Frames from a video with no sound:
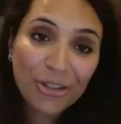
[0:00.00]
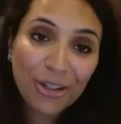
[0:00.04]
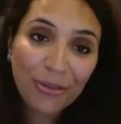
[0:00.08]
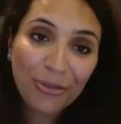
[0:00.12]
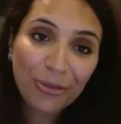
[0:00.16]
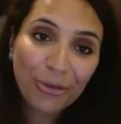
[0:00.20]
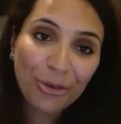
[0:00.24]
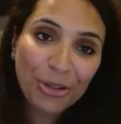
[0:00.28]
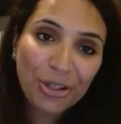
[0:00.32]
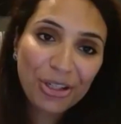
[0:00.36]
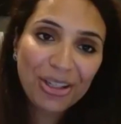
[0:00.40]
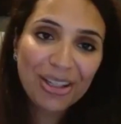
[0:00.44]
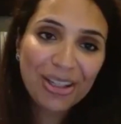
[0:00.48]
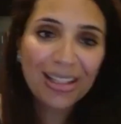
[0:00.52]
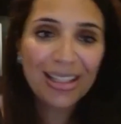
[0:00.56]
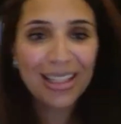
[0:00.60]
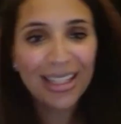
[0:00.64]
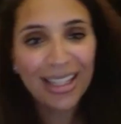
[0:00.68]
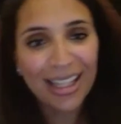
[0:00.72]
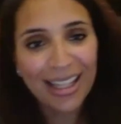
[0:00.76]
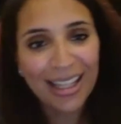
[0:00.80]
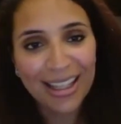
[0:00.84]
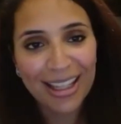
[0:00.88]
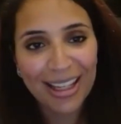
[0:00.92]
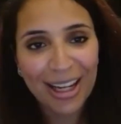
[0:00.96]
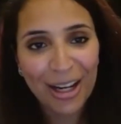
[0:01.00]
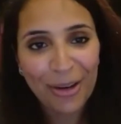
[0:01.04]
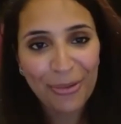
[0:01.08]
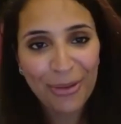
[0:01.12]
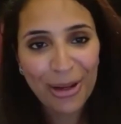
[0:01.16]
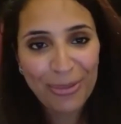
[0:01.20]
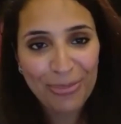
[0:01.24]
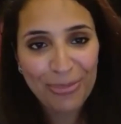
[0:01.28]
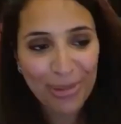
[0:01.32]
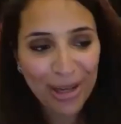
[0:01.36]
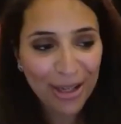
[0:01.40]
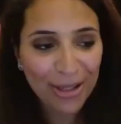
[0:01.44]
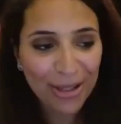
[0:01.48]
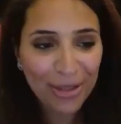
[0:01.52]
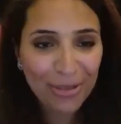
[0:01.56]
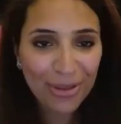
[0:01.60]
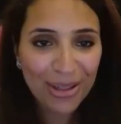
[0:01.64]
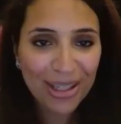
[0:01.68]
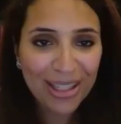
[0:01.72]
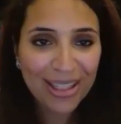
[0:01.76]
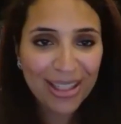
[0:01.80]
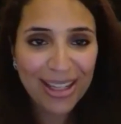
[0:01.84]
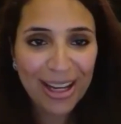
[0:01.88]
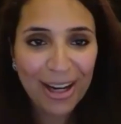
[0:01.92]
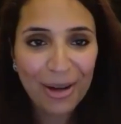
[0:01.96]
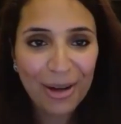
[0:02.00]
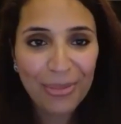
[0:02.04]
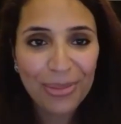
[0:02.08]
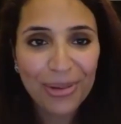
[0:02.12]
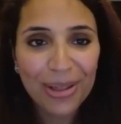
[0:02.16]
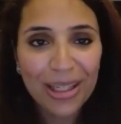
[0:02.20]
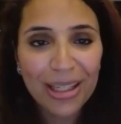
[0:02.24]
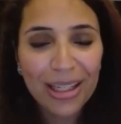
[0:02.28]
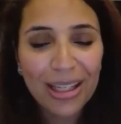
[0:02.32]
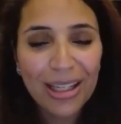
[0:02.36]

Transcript: unfortunately, and then I went back to read it in Arabic.